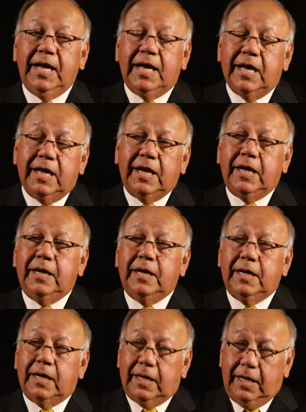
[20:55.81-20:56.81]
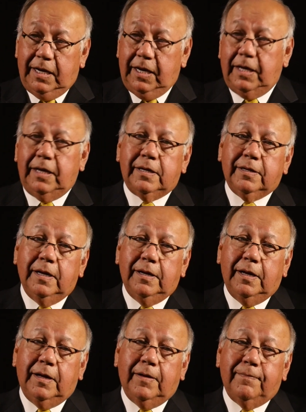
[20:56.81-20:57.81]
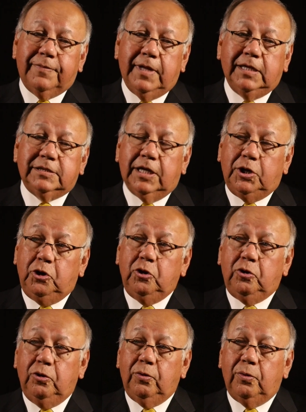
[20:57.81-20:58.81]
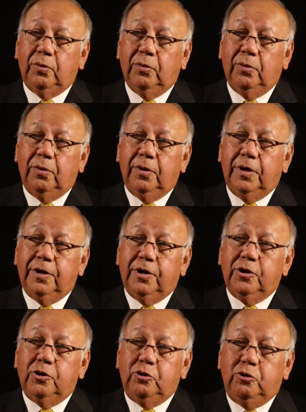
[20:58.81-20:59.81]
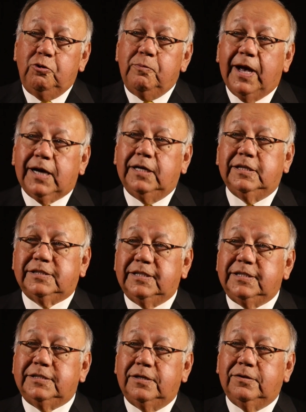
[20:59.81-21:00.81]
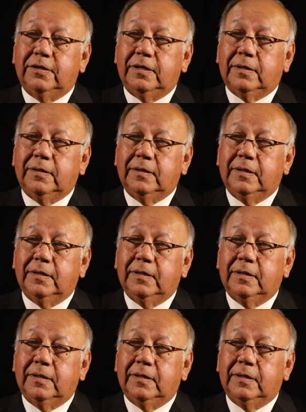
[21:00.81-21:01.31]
Any things that you do, you make a decision on it.